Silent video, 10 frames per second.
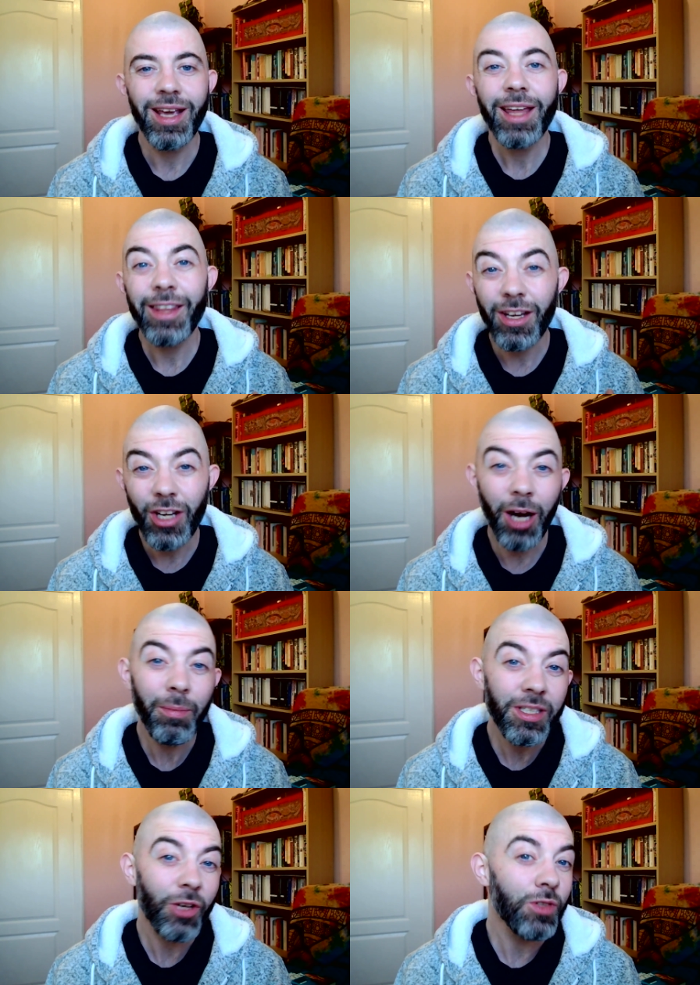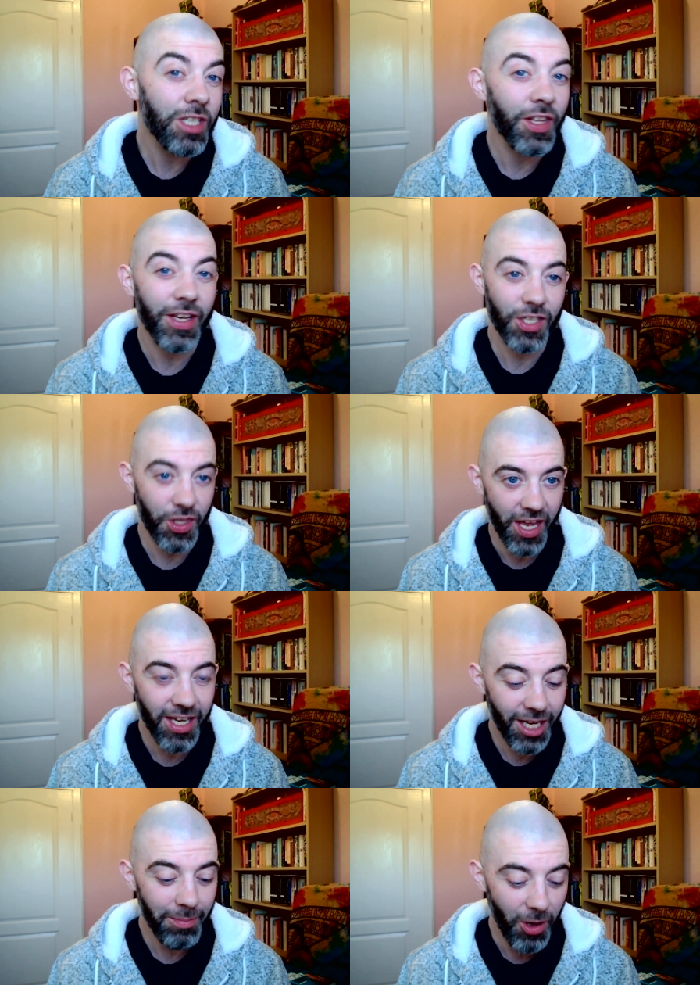that come down to this
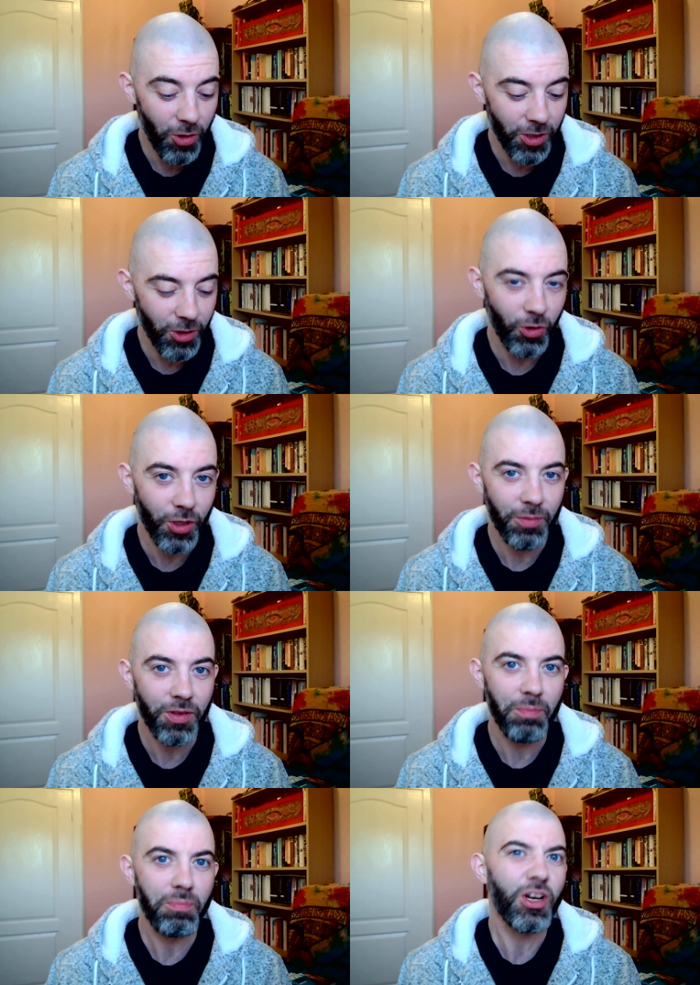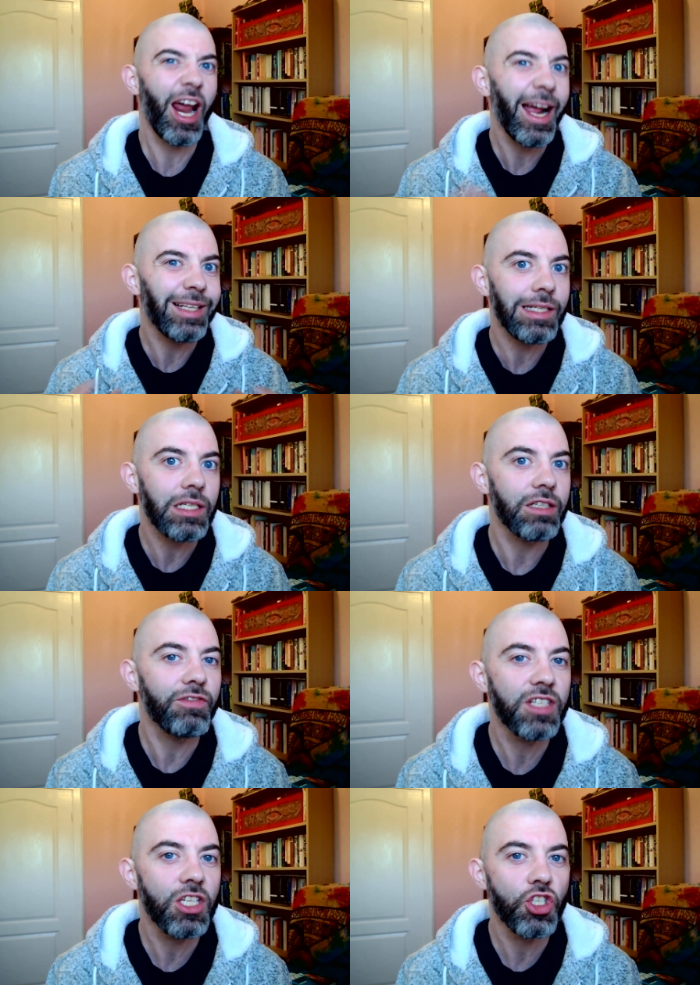thing about, the practice
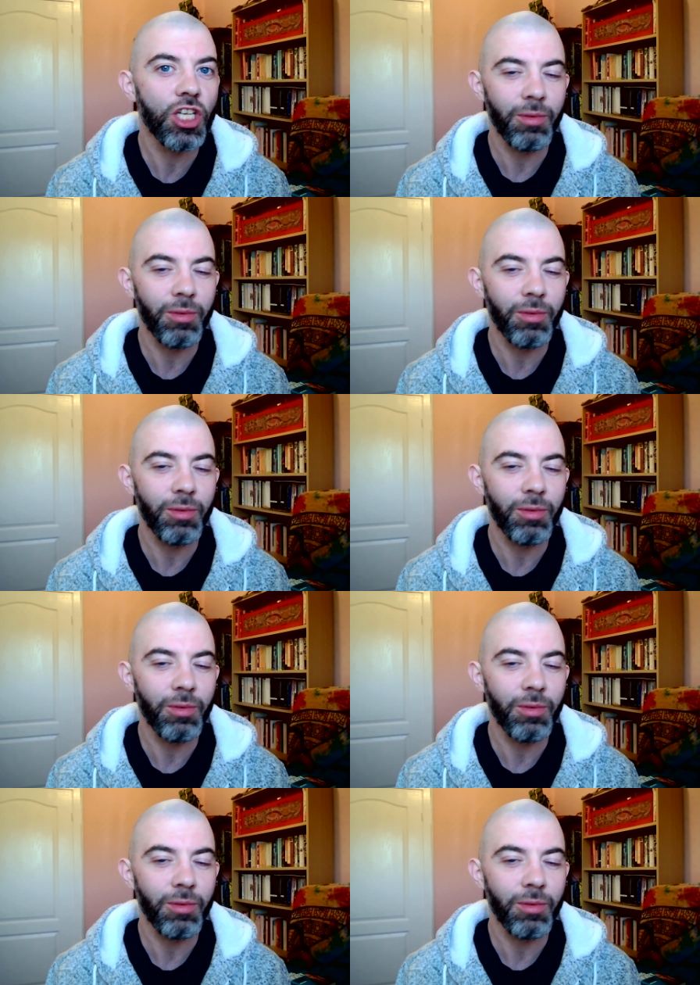of teaching,